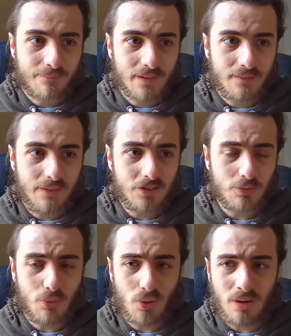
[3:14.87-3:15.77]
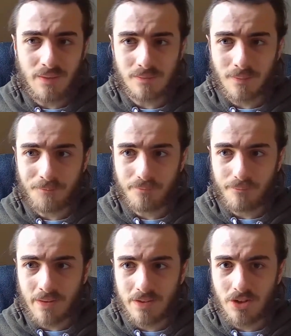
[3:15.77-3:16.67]
This is more
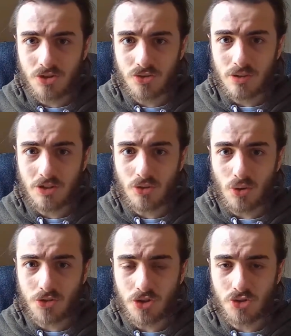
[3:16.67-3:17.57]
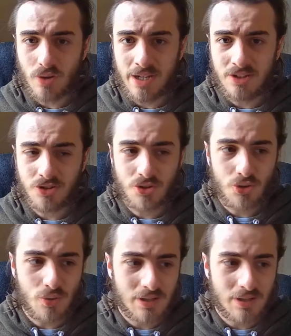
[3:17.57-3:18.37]
this is also trying to